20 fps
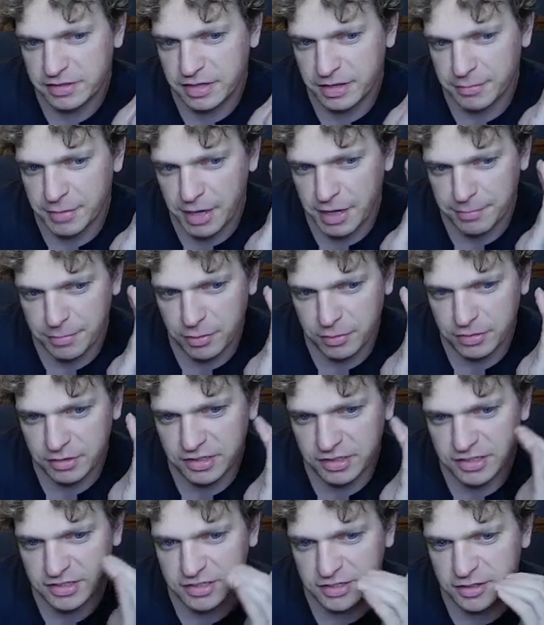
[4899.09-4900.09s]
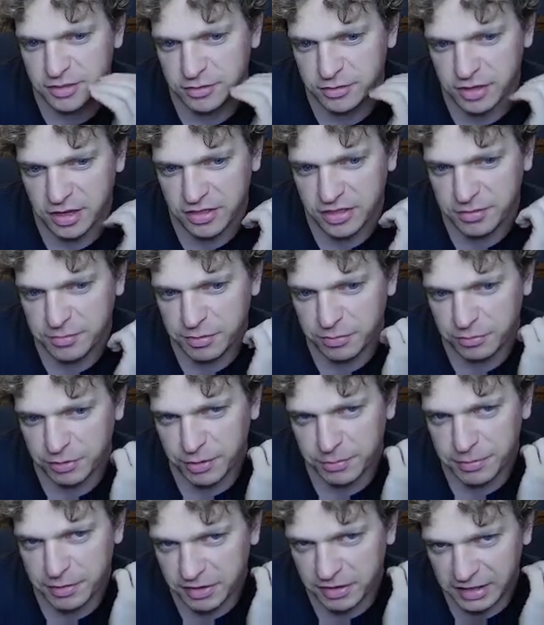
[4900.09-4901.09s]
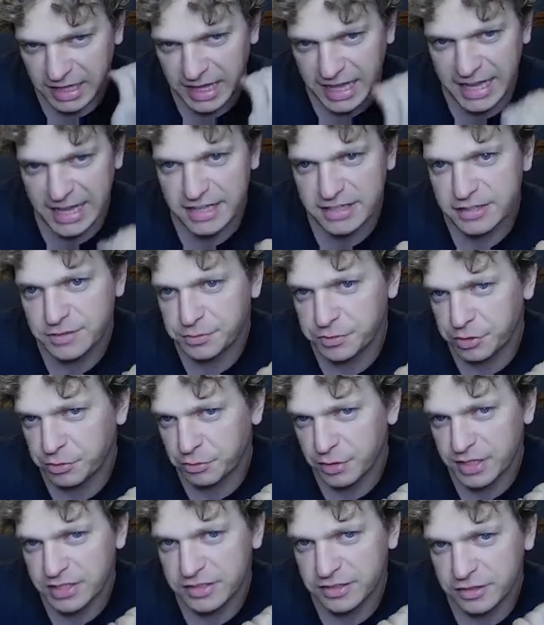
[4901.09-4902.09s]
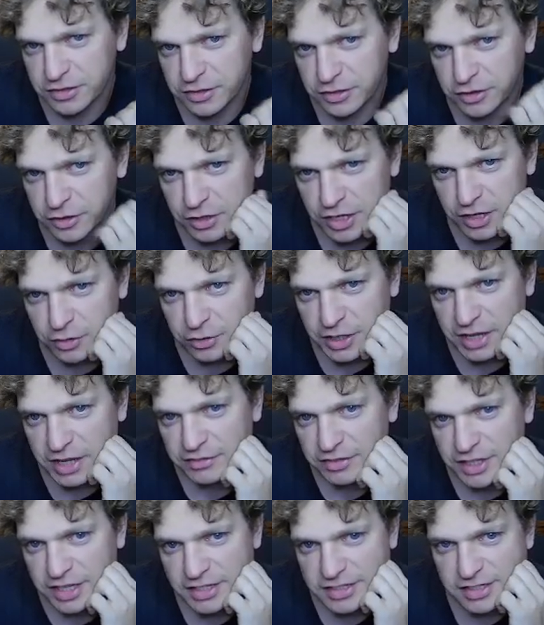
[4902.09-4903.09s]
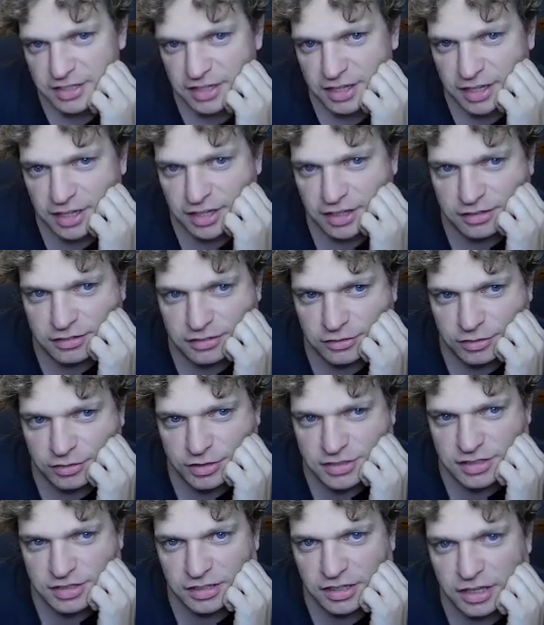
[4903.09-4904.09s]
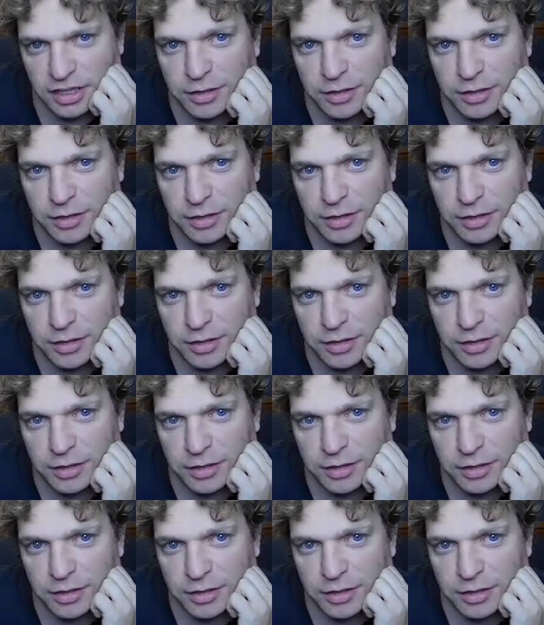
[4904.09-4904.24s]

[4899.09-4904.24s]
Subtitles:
and my opponent needs to do nothing but rip lands for the rest of the turn and only have lands in hand the rest of the game.